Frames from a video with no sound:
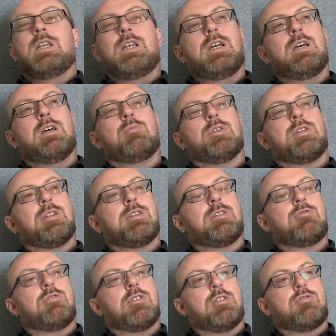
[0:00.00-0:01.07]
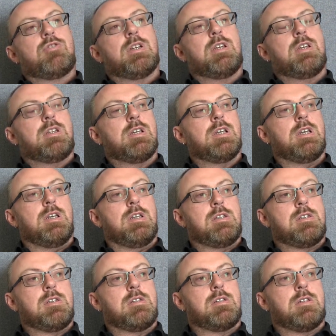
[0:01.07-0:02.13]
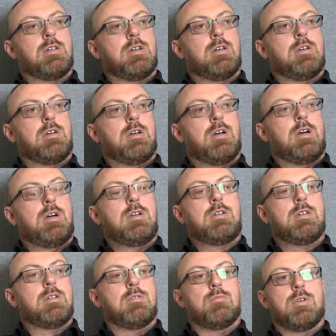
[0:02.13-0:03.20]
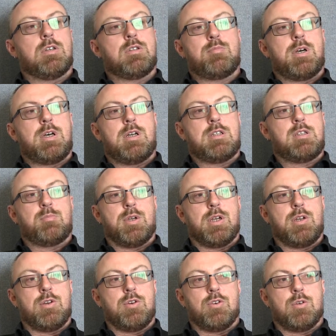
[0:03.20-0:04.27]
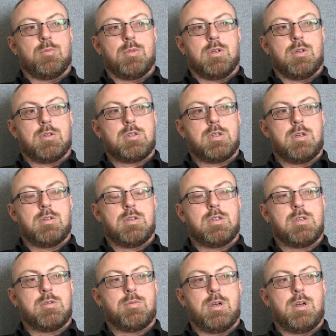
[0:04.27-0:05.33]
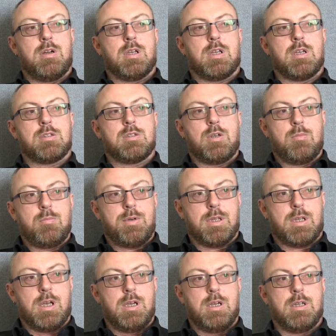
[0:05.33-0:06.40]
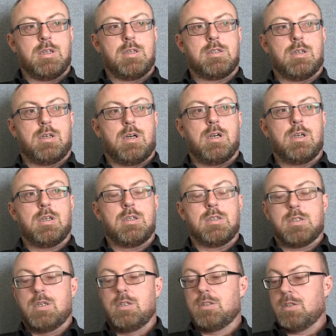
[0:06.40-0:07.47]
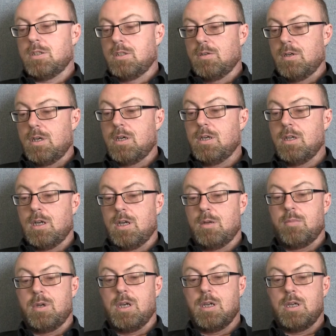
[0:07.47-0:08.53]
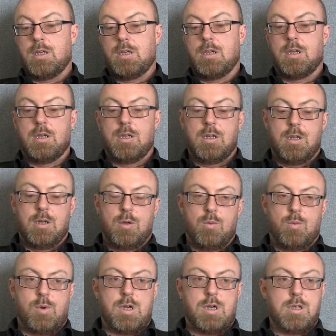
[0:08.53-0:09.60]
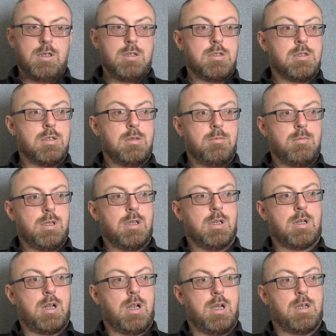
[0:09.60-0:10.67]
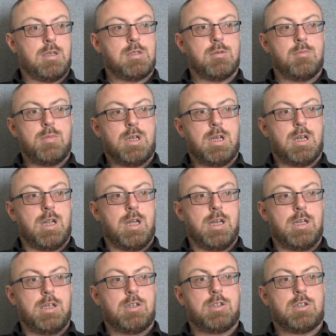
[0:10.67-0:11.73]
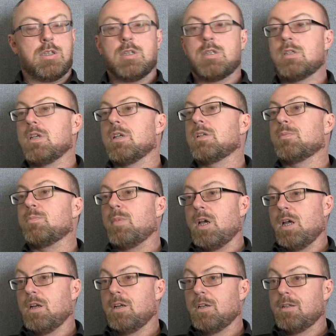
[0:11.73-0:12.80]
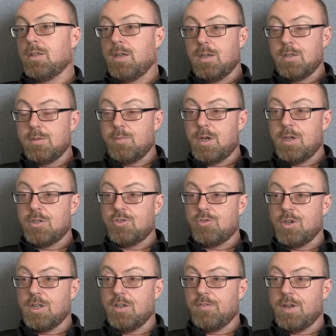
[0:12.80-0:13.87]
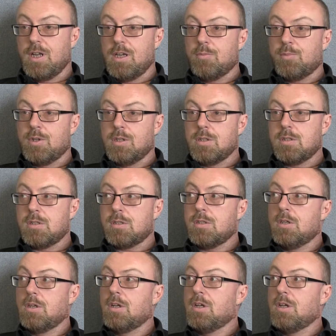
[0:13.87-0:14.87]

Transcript: Yeah, well, the, the tricky thing is, is that I didn't aspire to being normal, so this is where it gets complicated. It's like I can say to you, I am a white, middle-class, middle-aged, cis man. That is my string of labels,